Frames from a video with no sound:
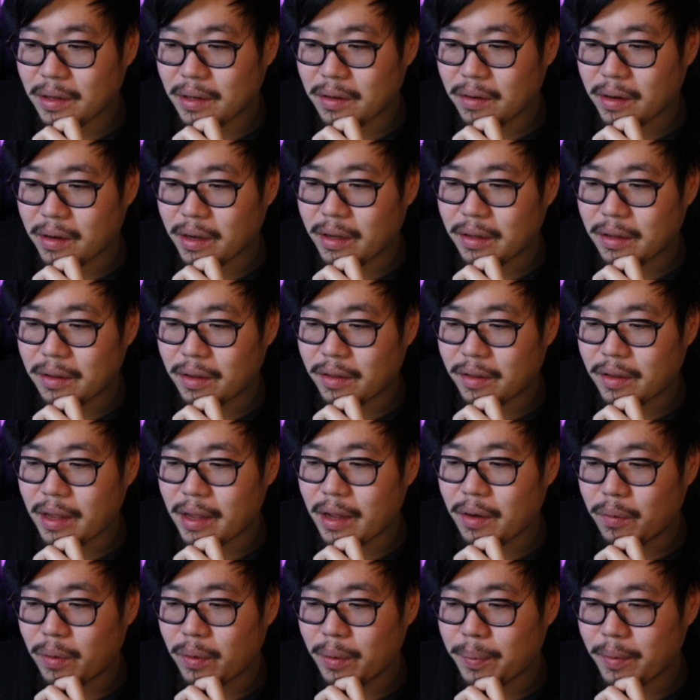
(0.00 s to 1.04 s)
Okay, the
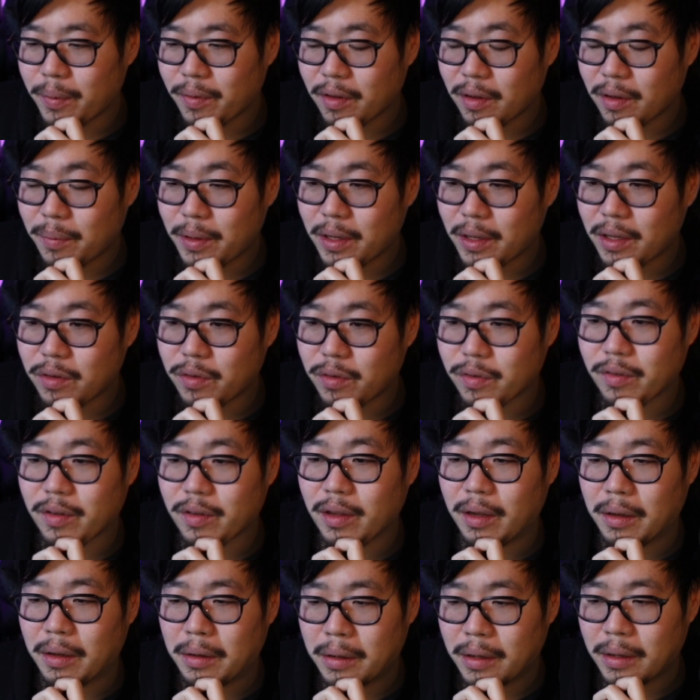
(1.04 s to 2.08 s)
Tail Whip is gonna be
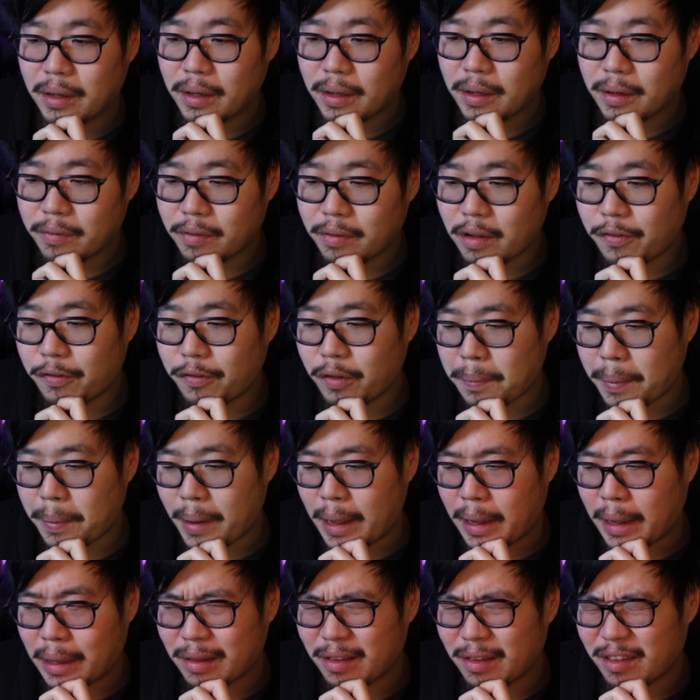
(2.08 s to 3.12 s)
interesting. They flip
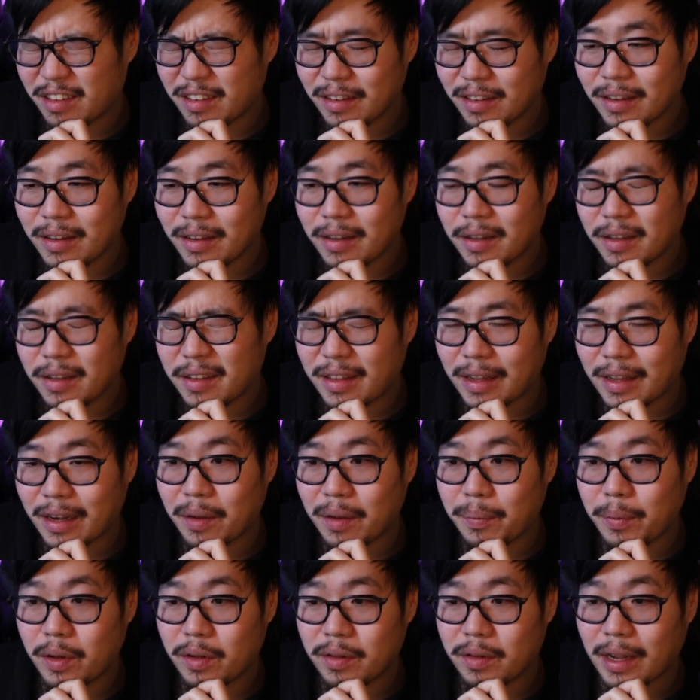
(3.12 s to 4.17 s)
heads. That
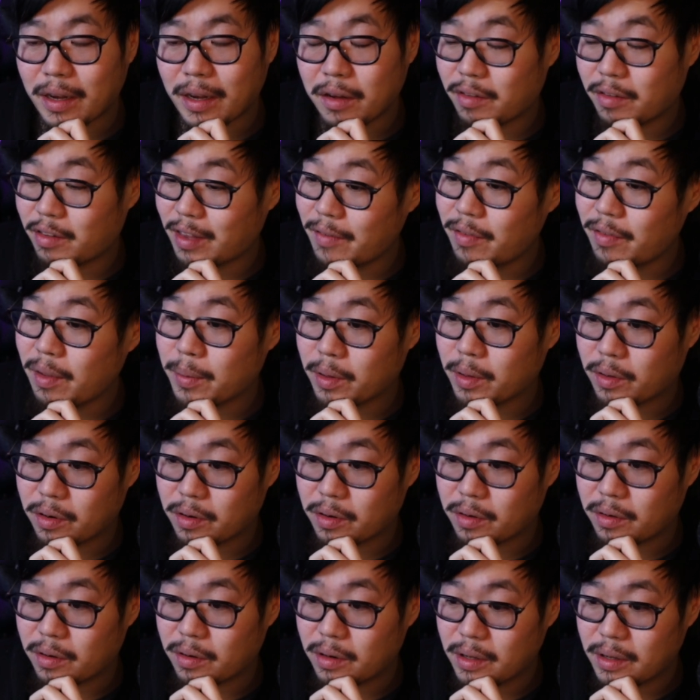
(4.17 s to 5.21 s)
could save them a
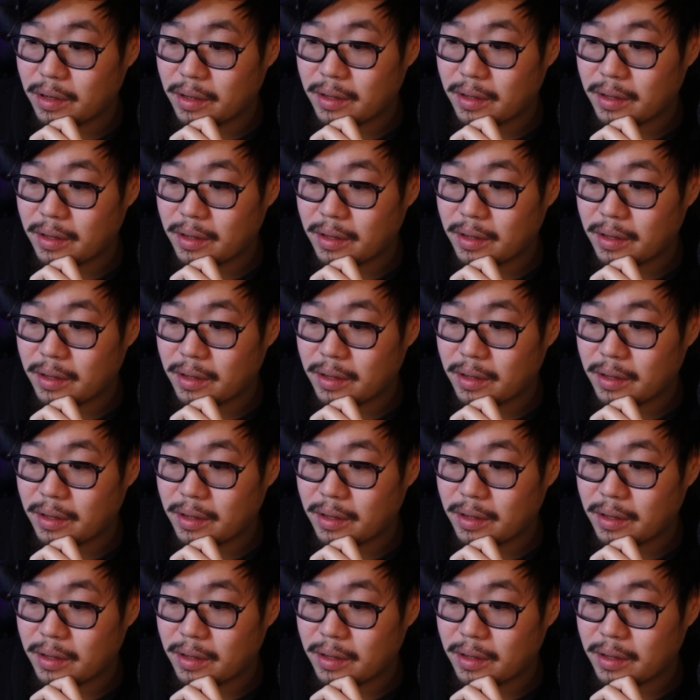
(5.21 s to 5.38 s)
turn.